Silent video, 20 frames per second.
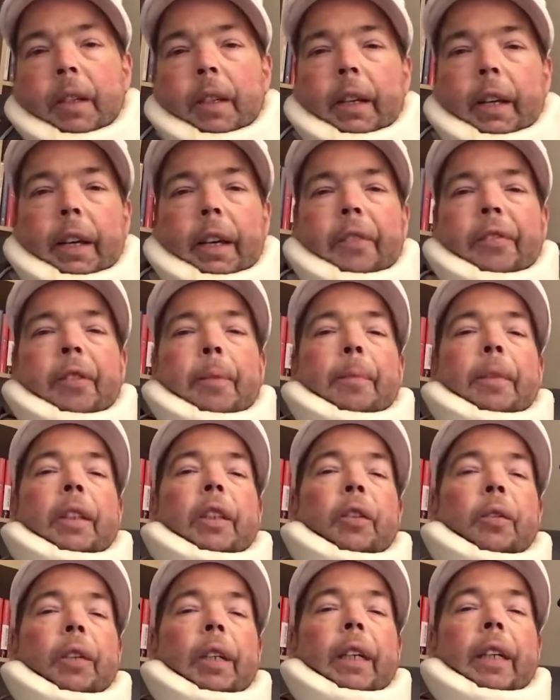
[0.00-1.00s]
and something
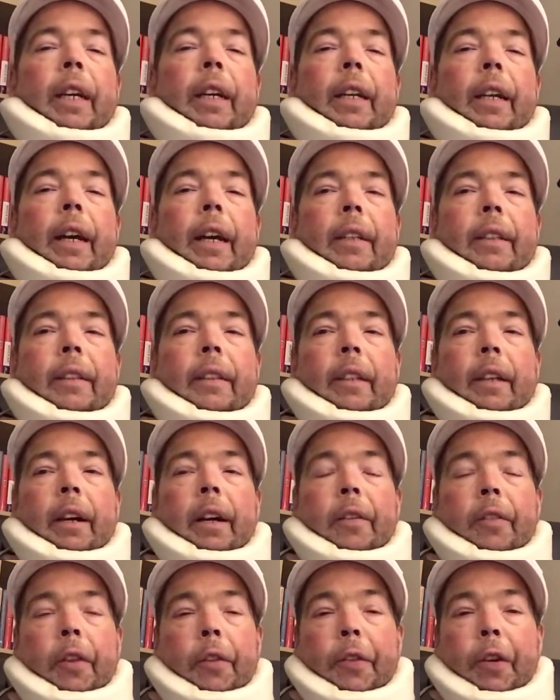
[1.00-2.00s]
you could get at
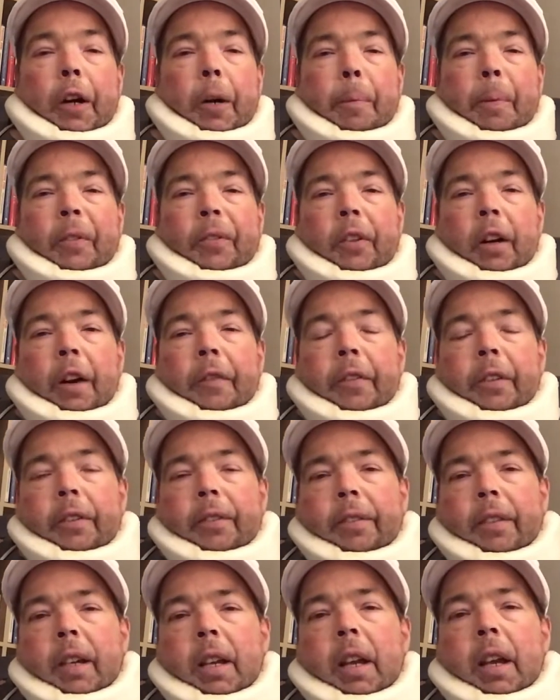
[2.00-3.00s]
the therapist's
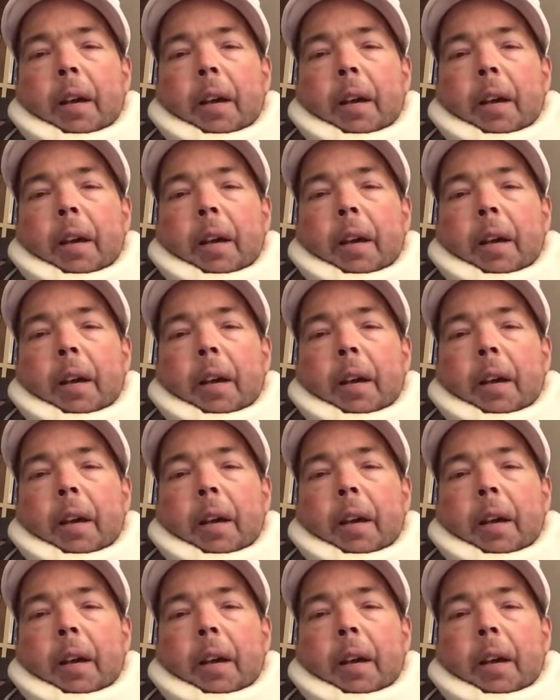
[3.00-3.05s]
office.